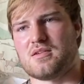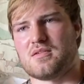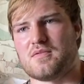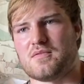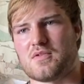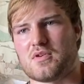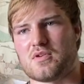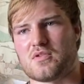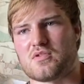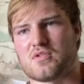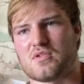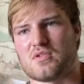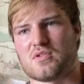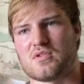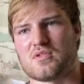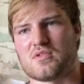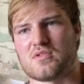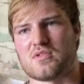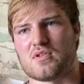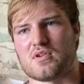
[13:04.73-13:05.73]

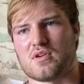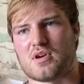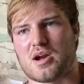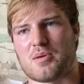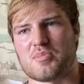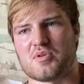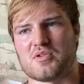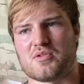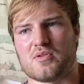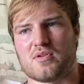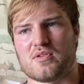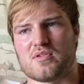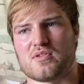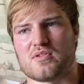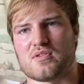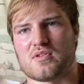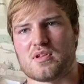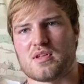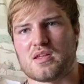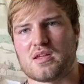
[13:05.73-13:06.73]
versus the
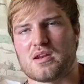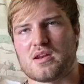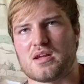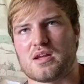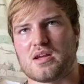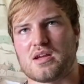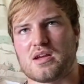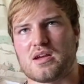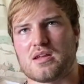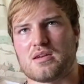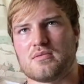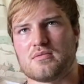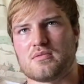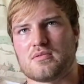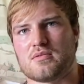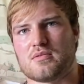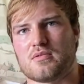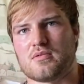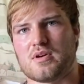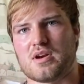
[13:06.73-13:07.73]
opportunities that I had
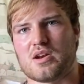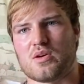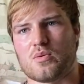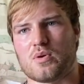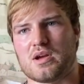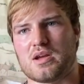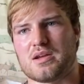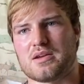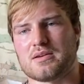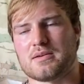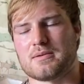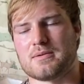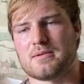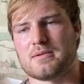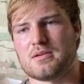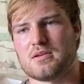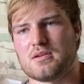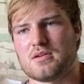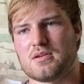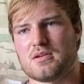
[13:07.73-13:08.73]
right away
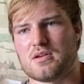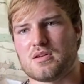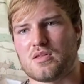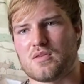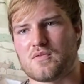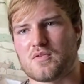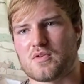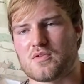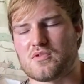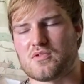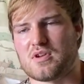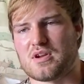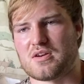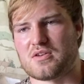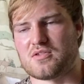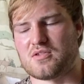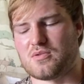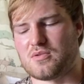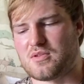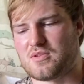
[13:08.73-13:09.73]
in the first day
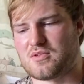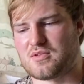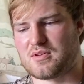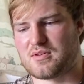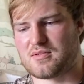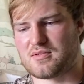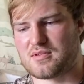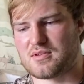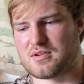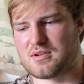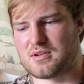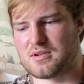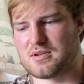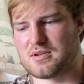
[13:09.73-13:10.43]
or two of the season.